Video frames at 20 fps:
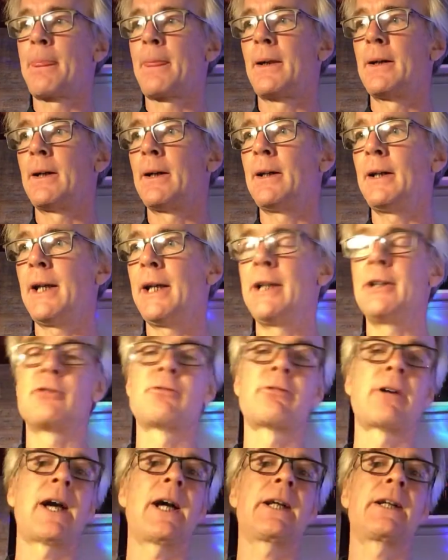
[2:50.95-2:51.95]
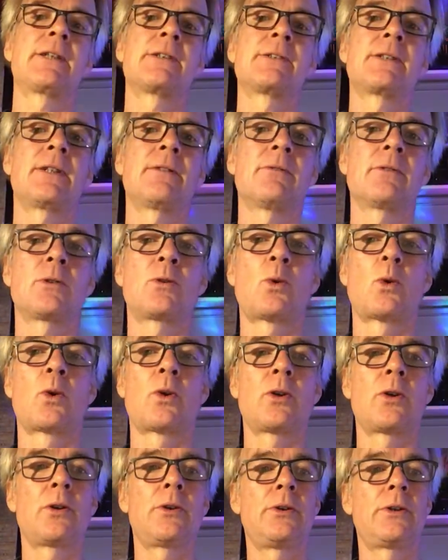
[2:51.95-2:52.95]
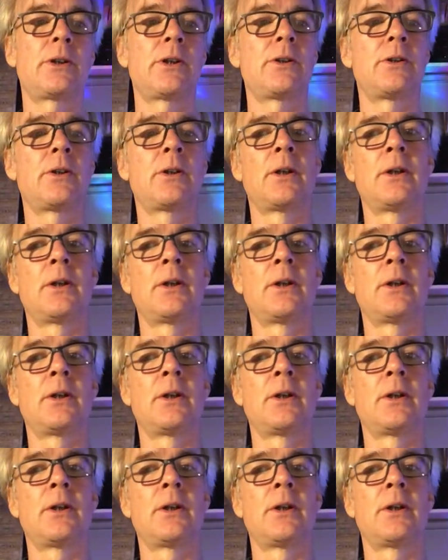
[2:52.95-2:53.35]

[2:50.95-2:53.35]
8-track cassette recorder. You can